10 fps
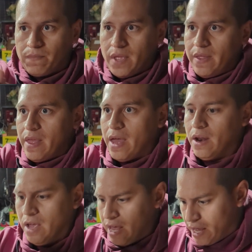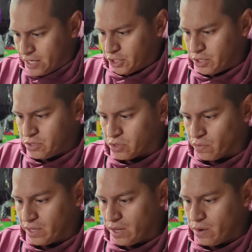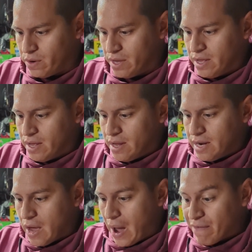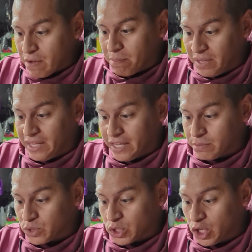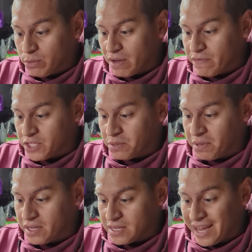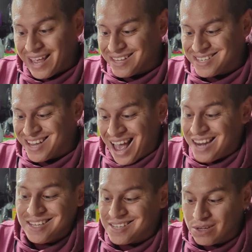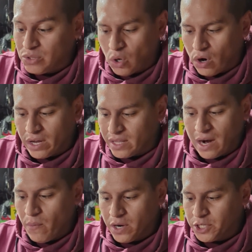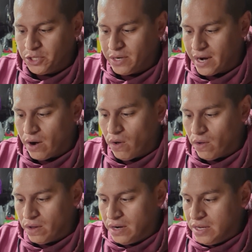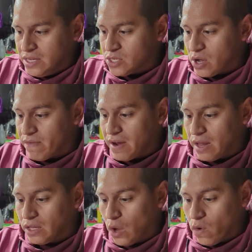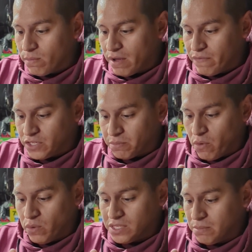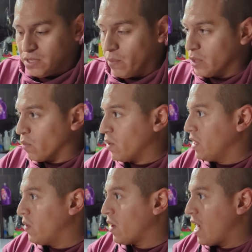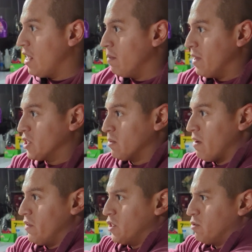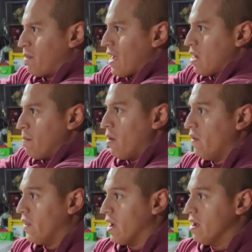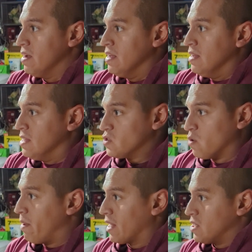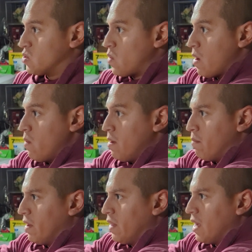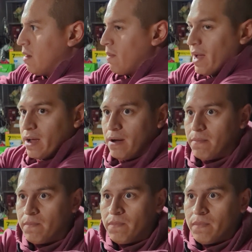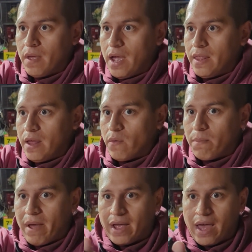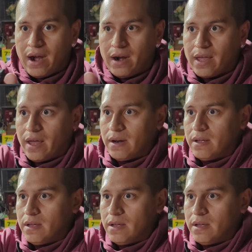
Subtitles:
and then introduce a reload. Now I've completely obscured my vision because I can't see any single target that I want to shoot at all. So I've now lowered my vision, but once I'm done with the reload, I need to make sure my vision's back up on there. So we're back to square one, bring the gun back up, and then we're back at it again.